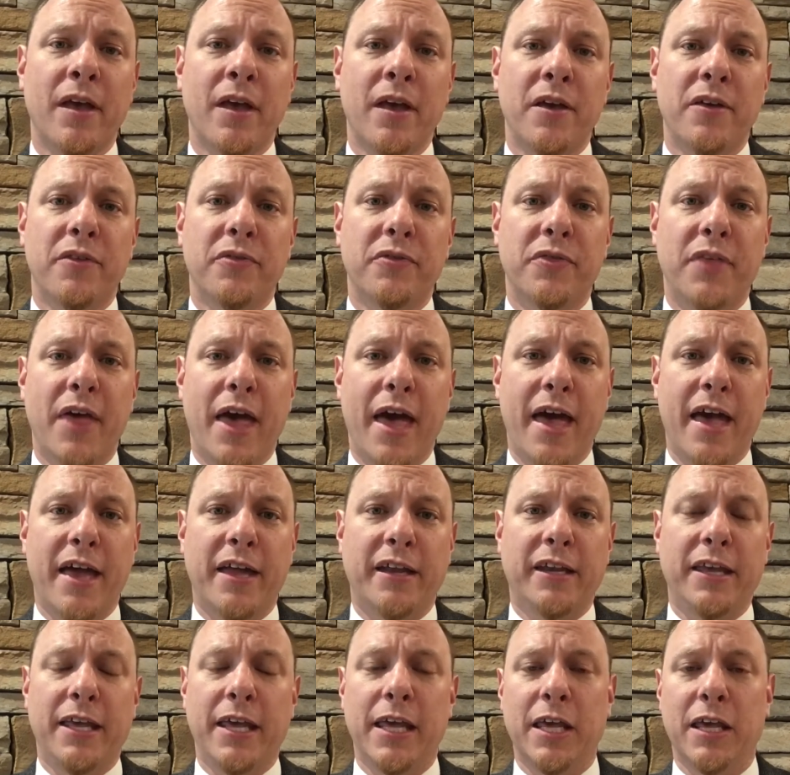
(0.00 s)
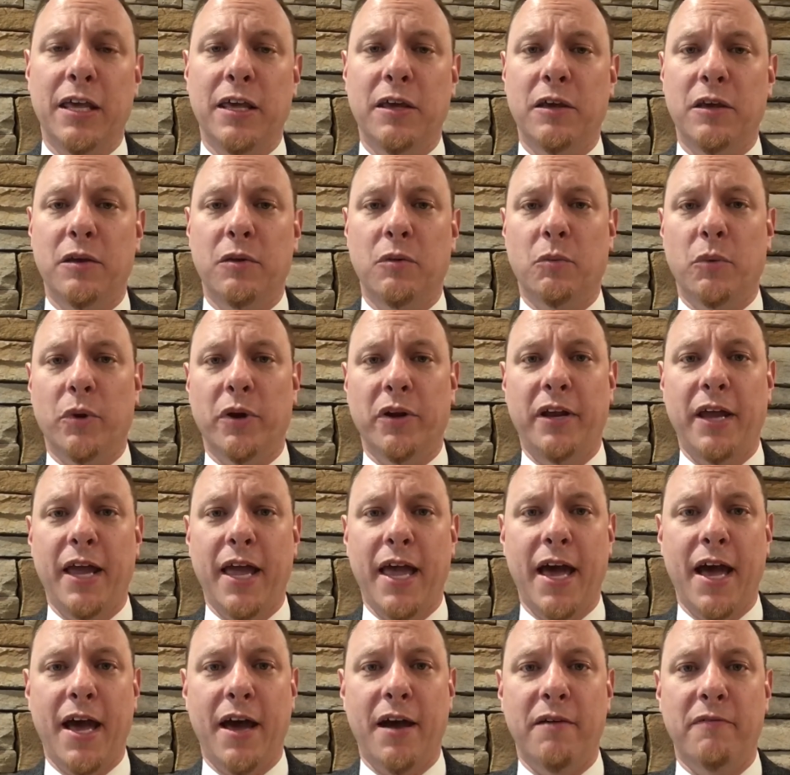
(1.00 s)
then he would
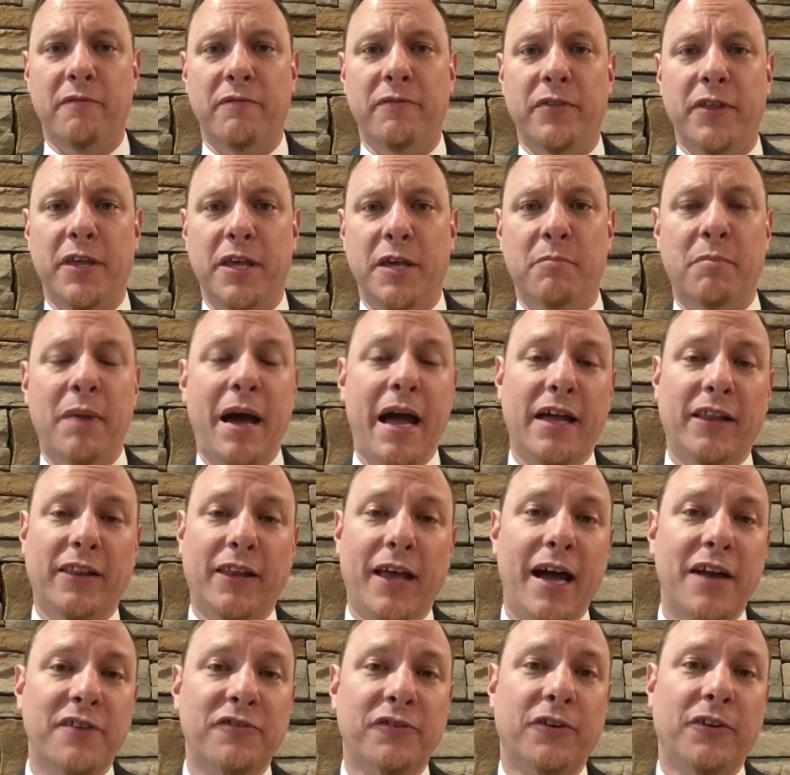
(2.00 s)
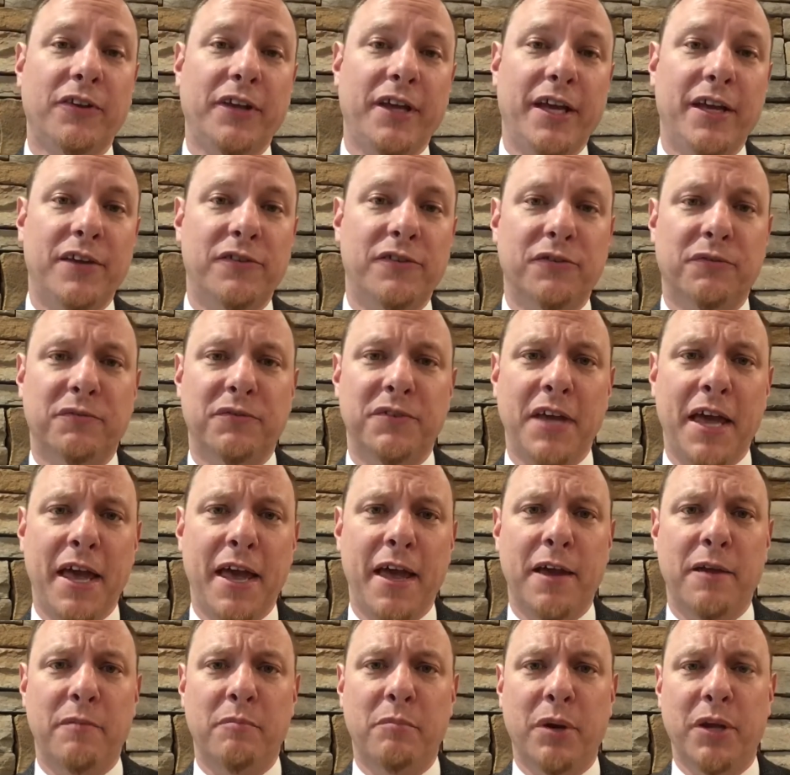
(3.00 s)
have the biological age of
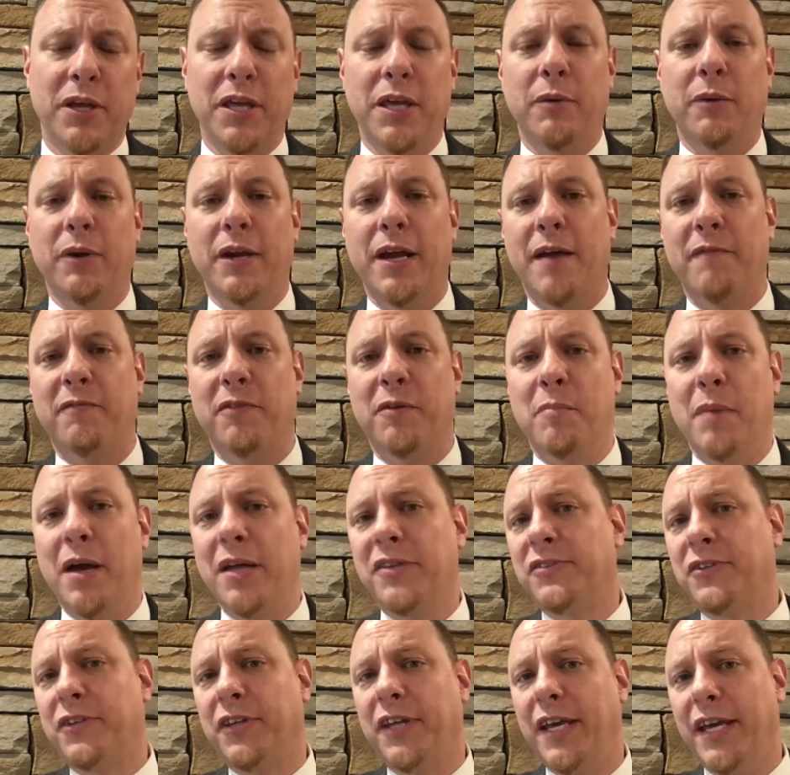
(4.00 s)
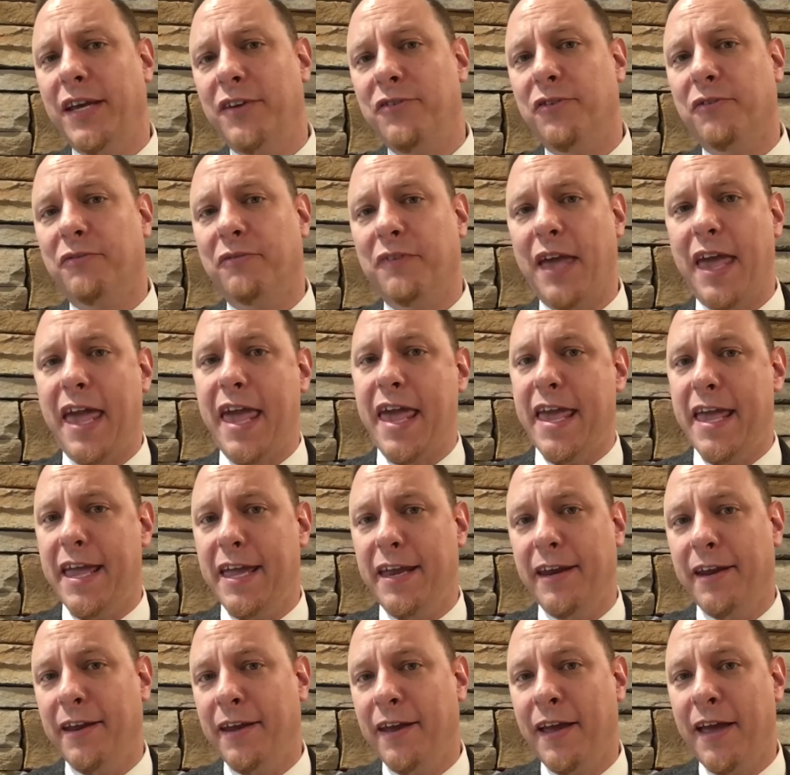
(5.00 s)
10, but he would have the mental age of
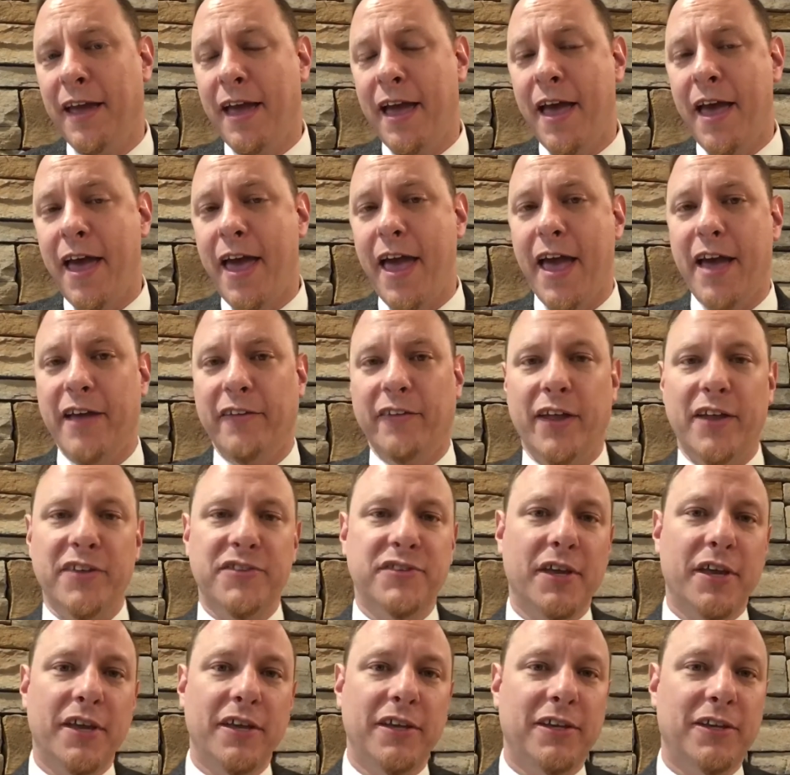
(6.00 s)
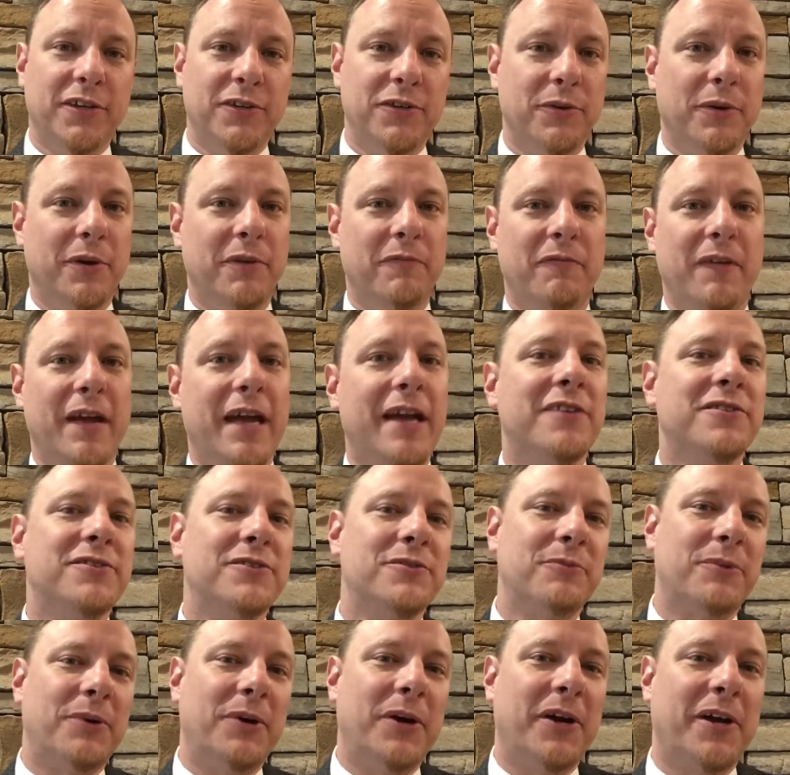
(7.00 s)
8. And let's say he could do advanced
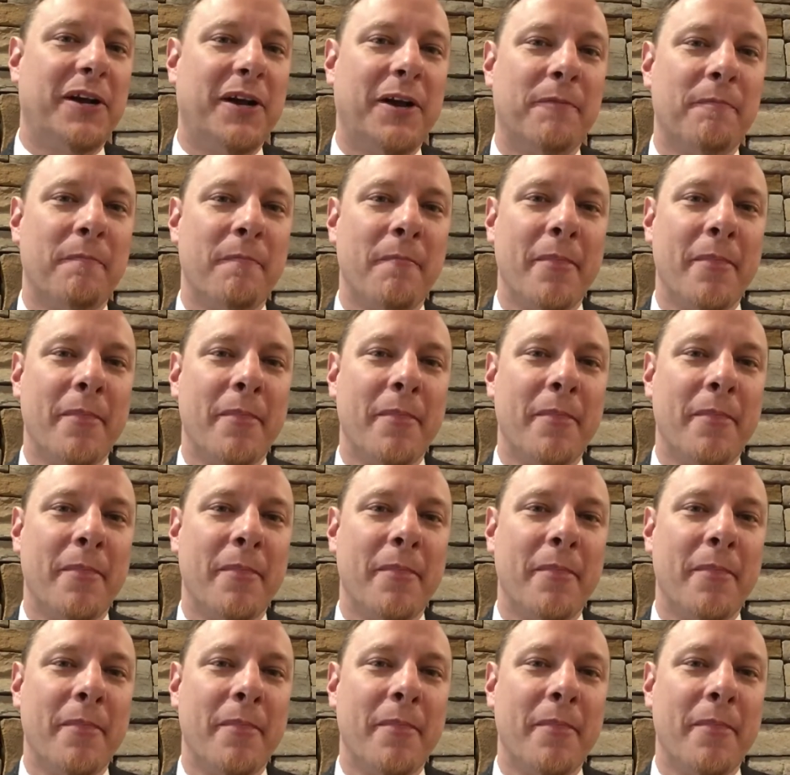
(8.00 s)
work.